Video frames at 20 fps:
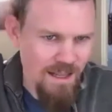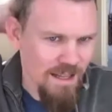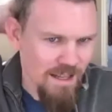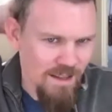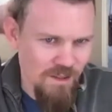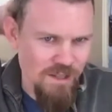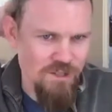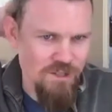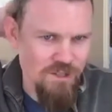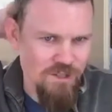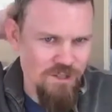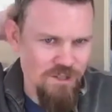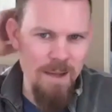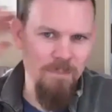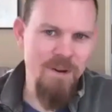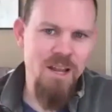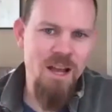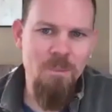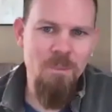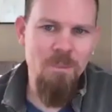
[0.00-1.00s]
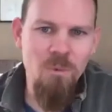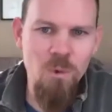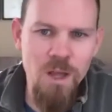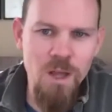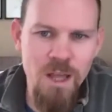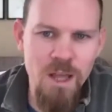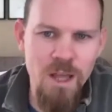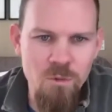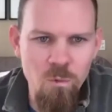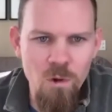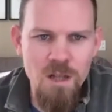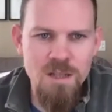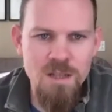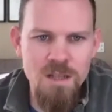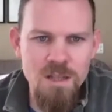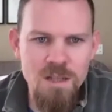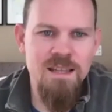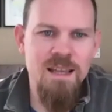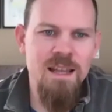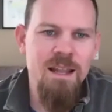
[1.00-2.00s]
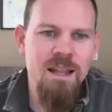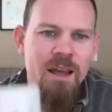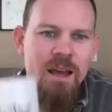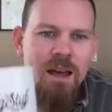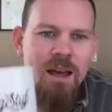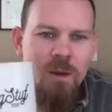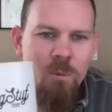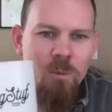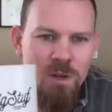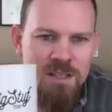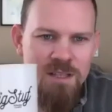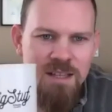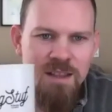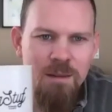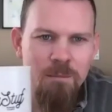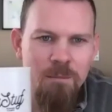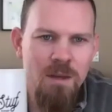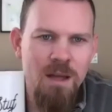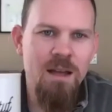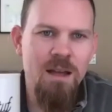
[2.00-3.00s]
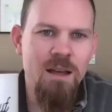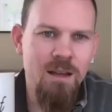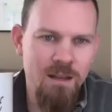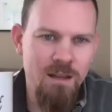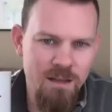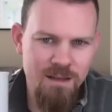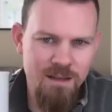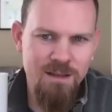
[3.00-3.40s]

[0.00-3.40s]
Let's wrap it up with what's in the mug.